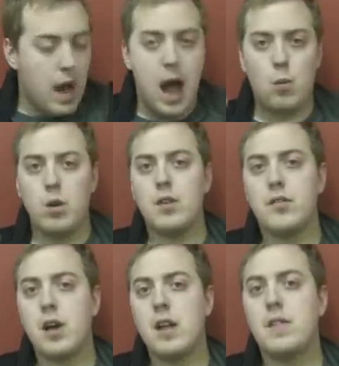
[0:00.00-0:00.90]
I will
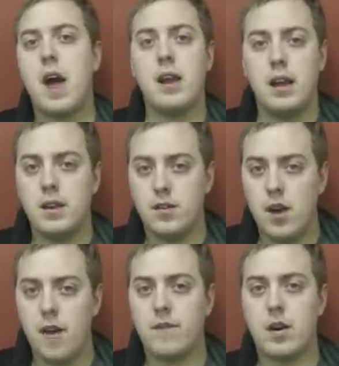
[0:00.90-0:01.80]
say that it is
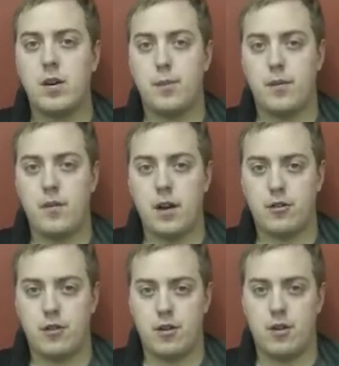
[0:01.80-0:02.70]
not very
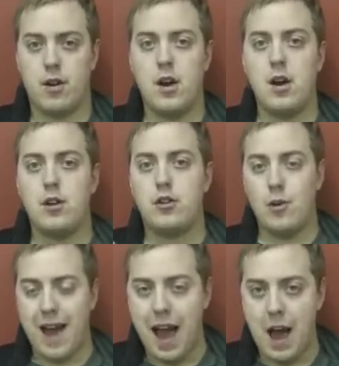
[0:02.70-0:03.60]
professional
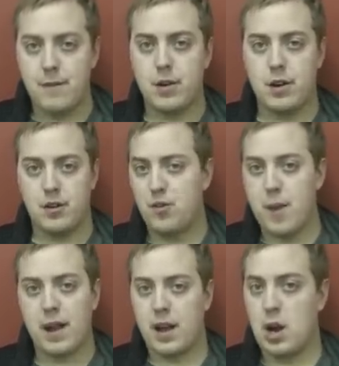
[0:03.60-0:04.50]
to have
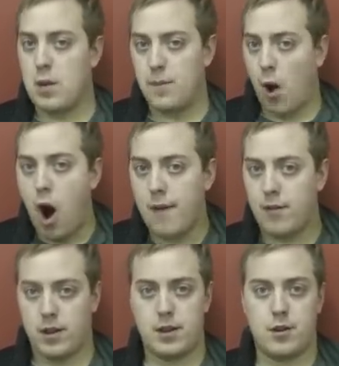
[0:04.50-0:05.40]
spelling
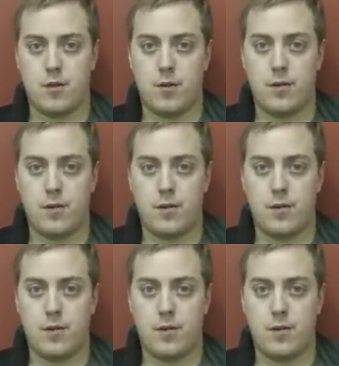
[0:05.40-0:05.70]
awful in your